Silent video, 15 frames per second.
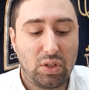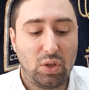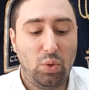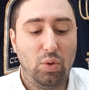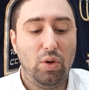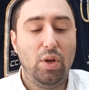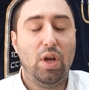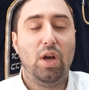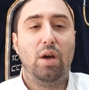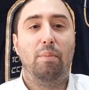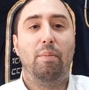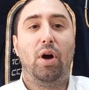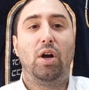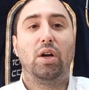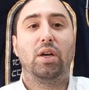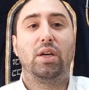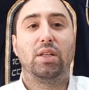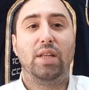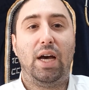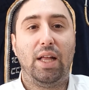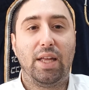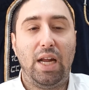You mark
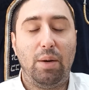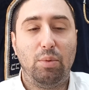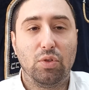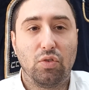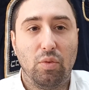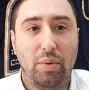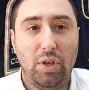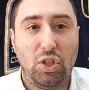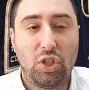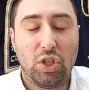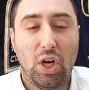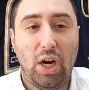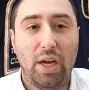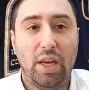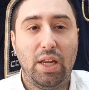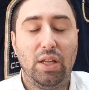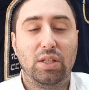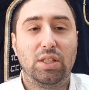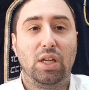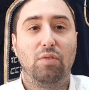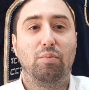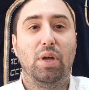Dalet amos from each side, and
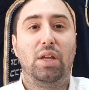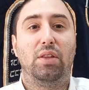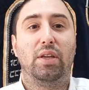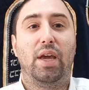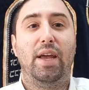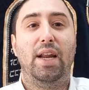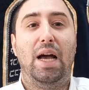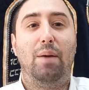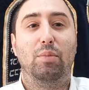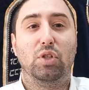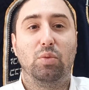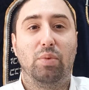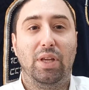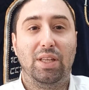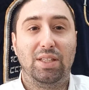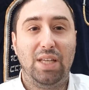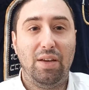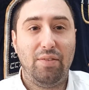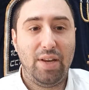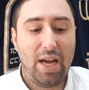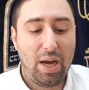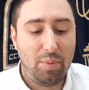instead of planting 8 amos, you plant
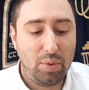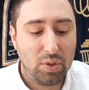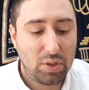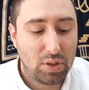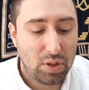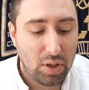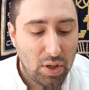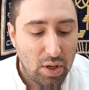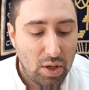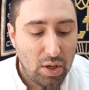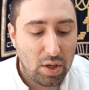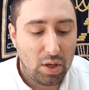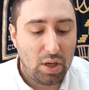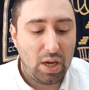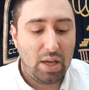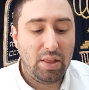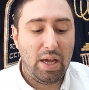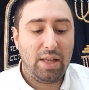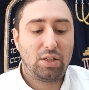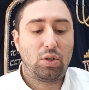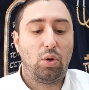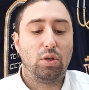7 amos, and
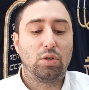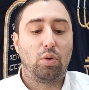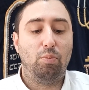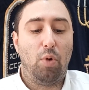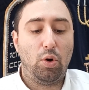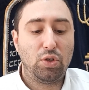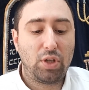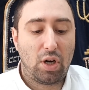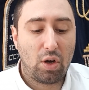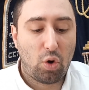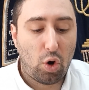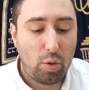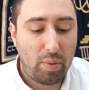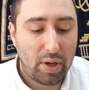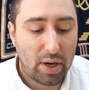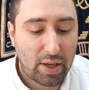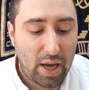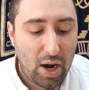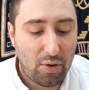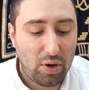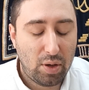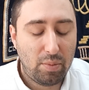that's called most are chorban
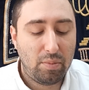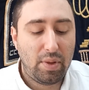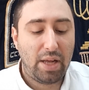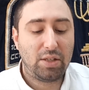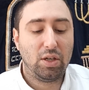hakarim. That's